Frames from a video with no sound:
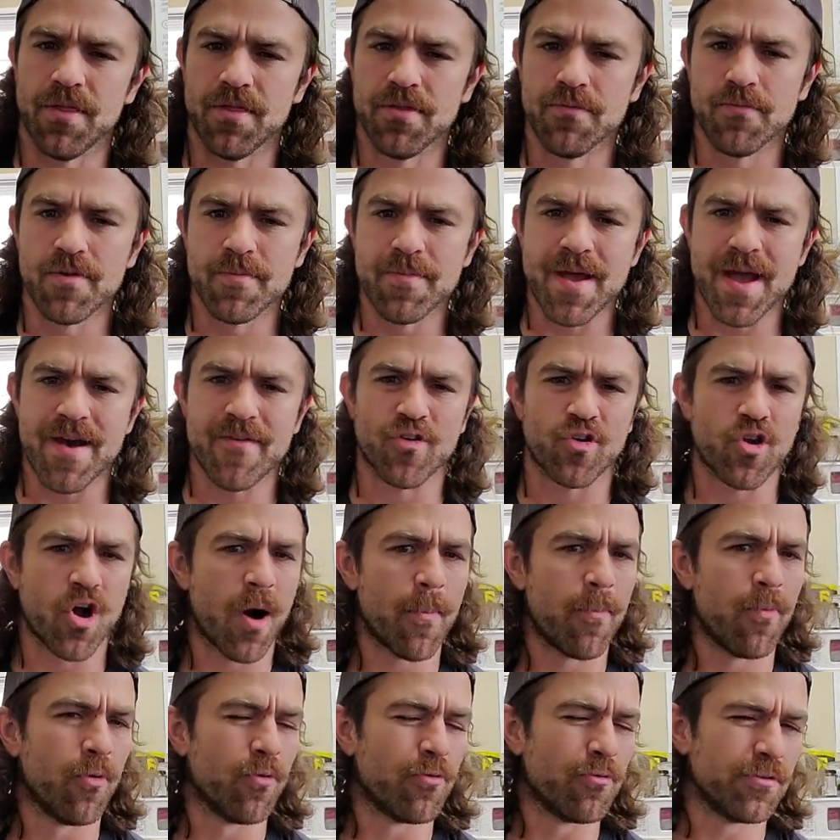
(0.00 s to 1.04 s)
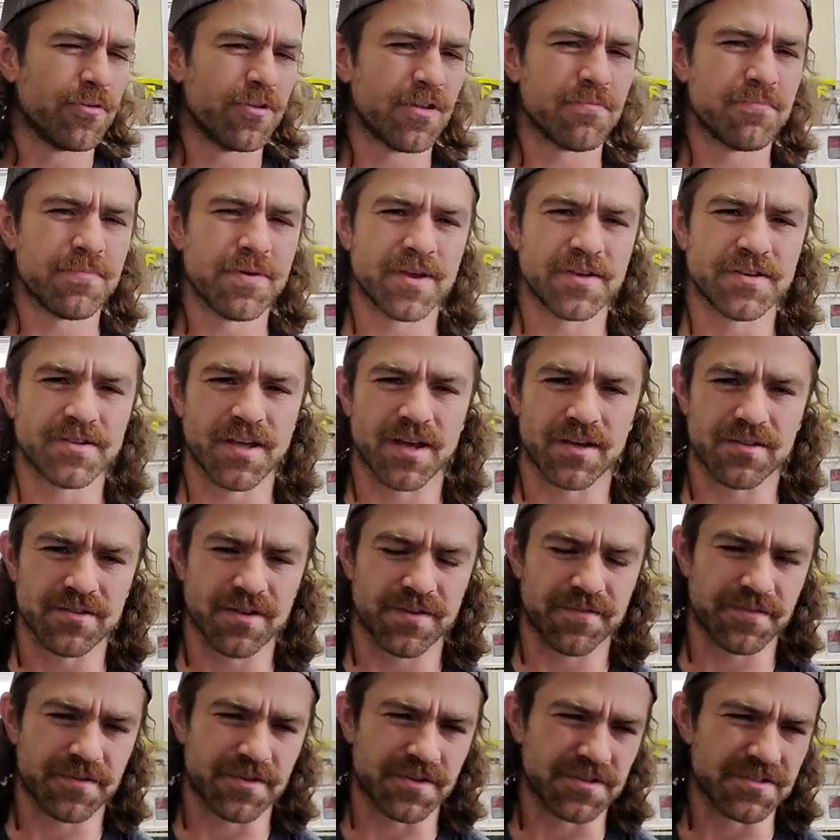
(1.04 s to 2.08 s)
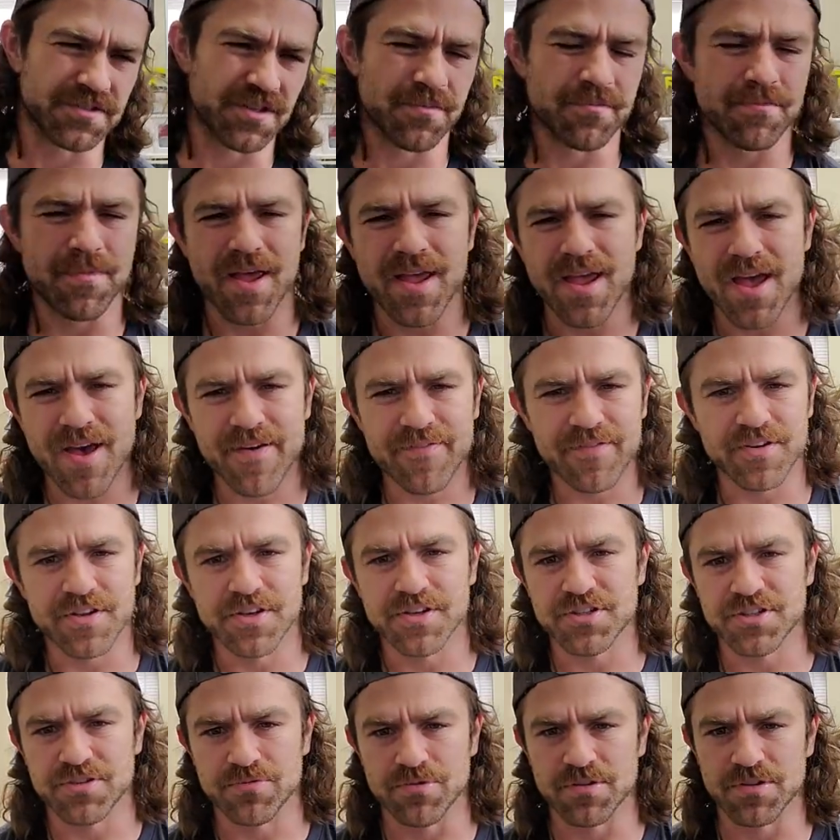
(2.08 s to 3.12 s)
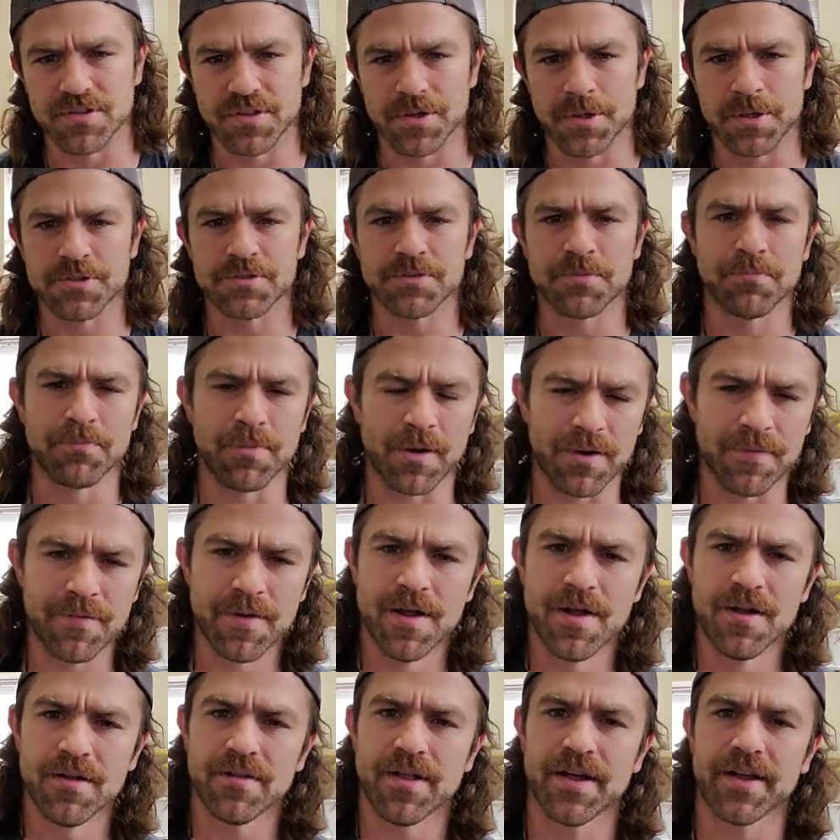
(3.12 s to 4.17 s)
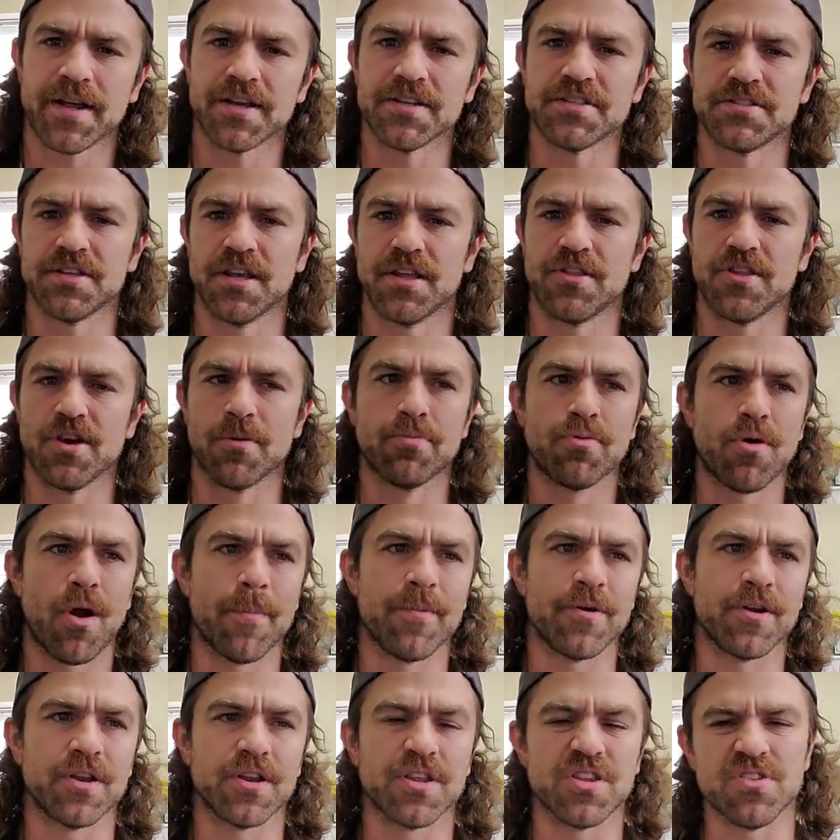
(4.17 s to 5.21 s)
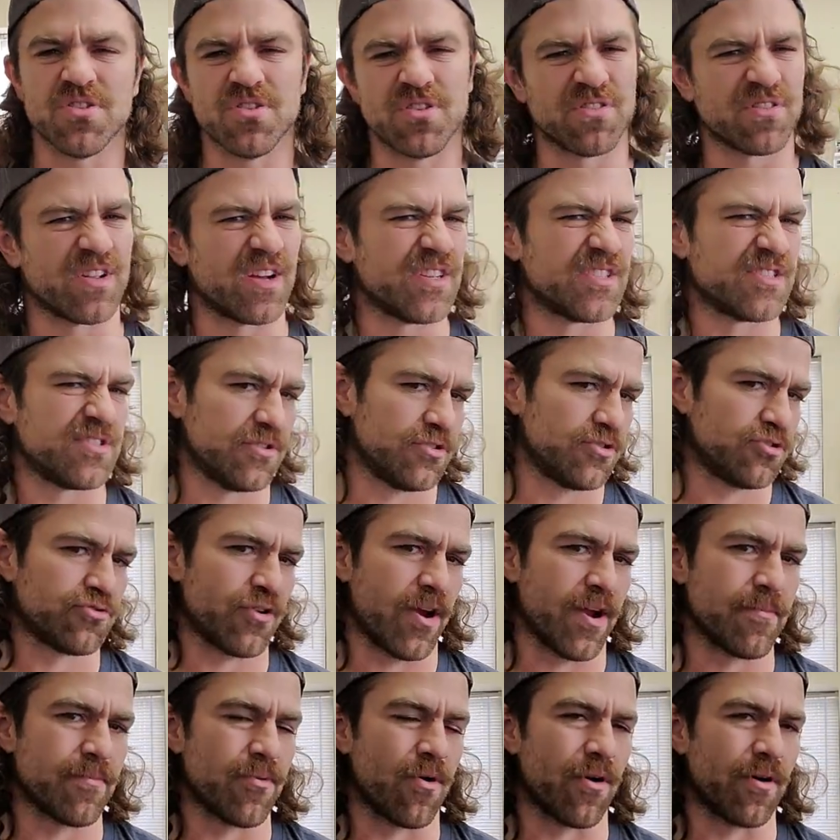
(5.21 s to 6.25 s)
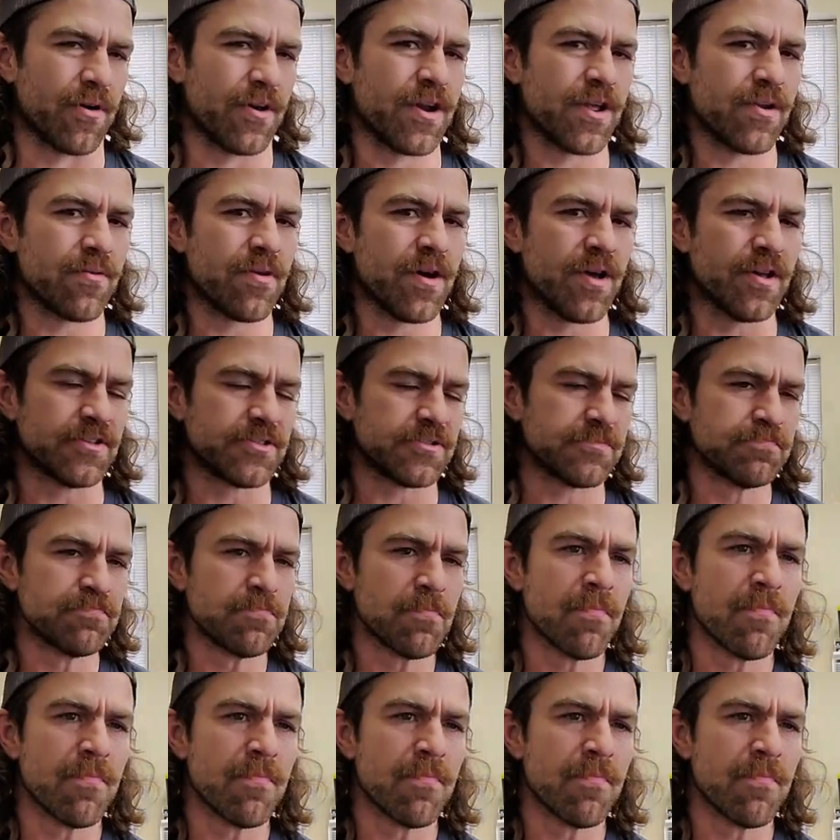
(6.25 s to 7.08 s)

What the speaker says: We may have a couple really big deadlifters that may have an issue with this, but like I said, they're probably going to utilize the straight bar anyways.